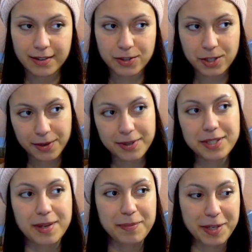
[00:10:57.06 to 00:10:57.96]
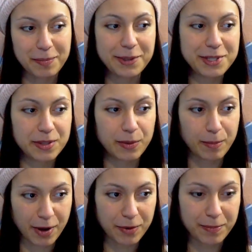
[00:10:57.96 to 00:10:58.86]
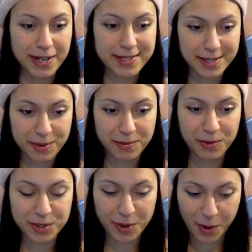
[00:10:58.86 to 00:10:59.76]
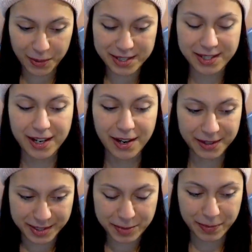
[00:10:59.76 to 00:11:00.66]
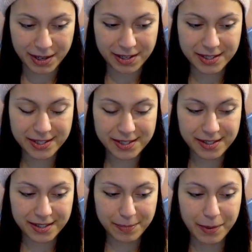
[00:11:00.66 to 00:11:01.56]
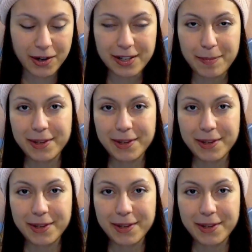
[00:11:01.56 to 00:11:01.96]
Sharing something personal about myself was always the hardest part, partly